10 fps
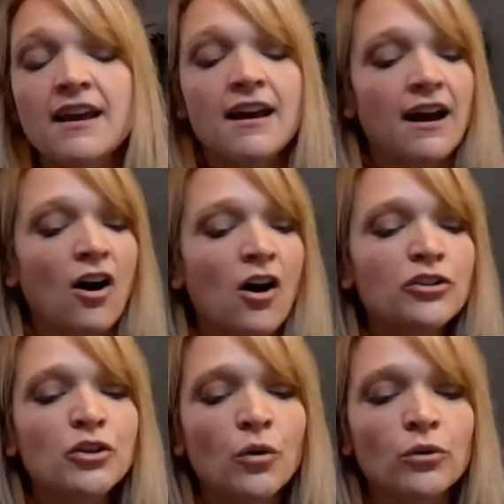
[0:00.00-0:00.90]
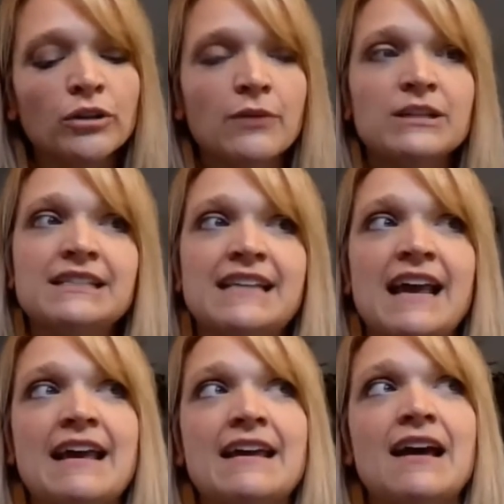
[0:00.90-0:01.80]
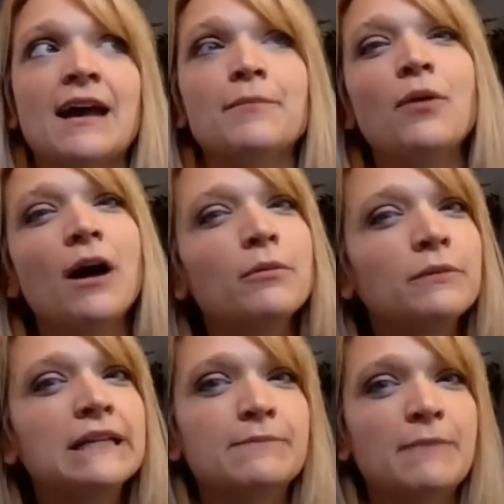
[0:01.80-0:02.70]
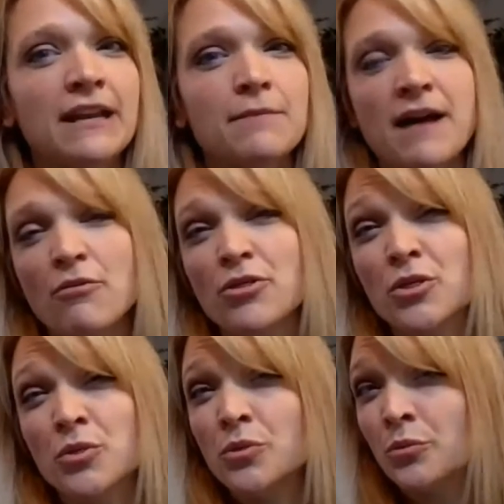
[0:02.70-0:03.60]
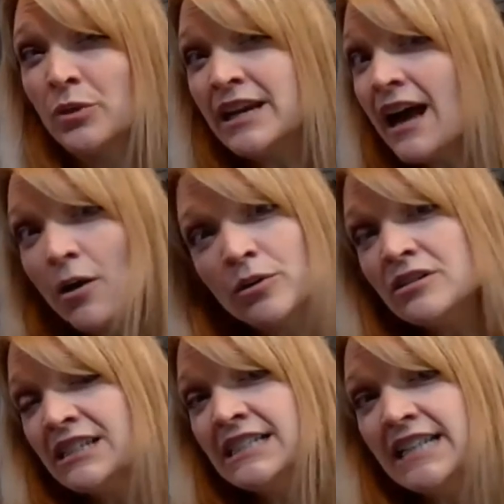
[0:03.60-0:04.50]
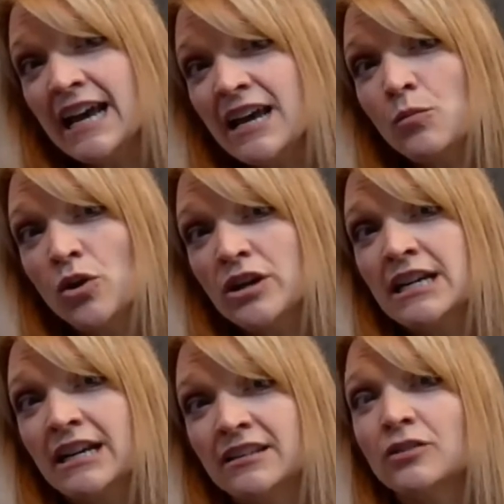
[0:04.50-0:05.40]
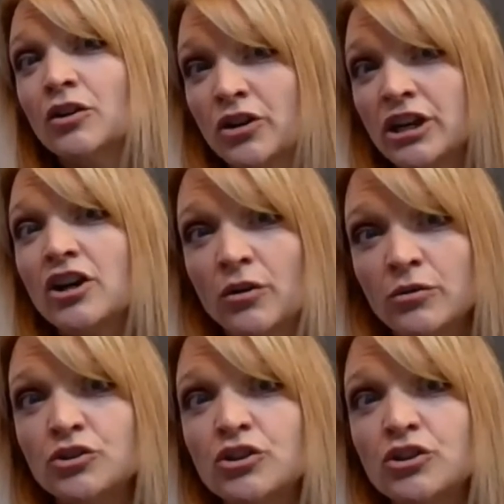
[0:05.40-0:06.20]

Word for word: All told, I would say I probably spent about three hours a day working as a learning coach,